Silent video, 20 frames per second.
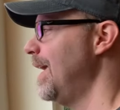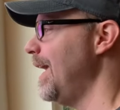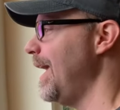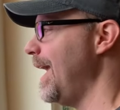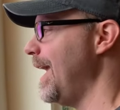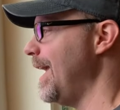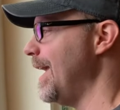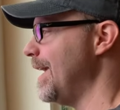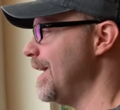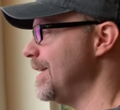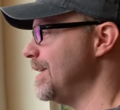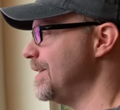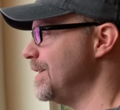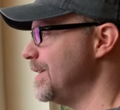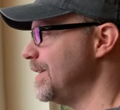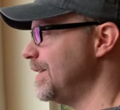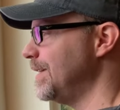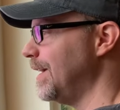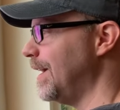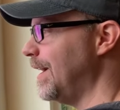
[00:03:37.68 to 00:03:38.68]
And
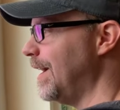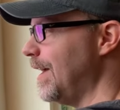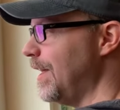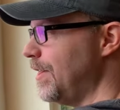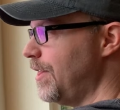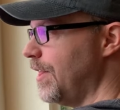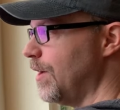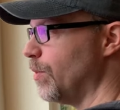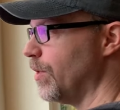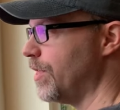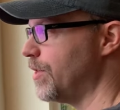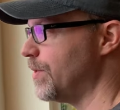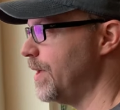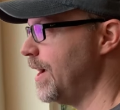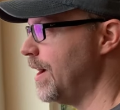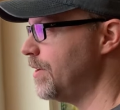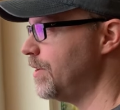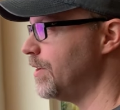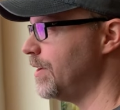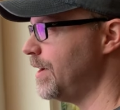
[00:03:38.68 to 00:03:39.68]
uh, there were three
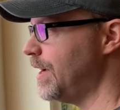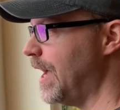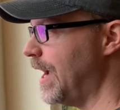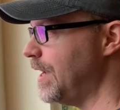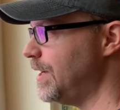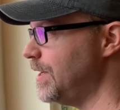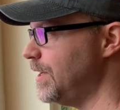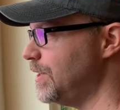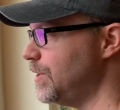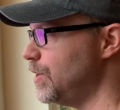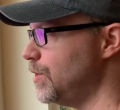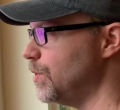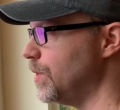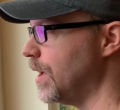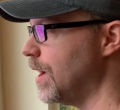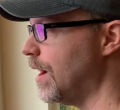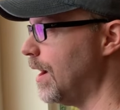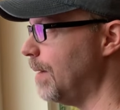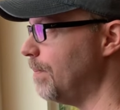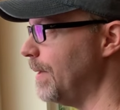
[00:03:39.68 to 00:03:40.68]
hundred ninety-two
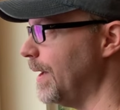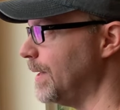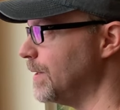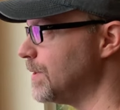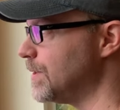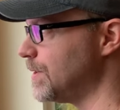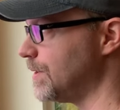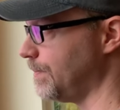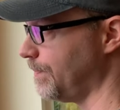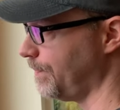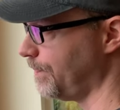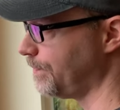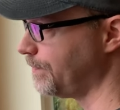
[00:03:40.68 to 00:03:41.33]
comments.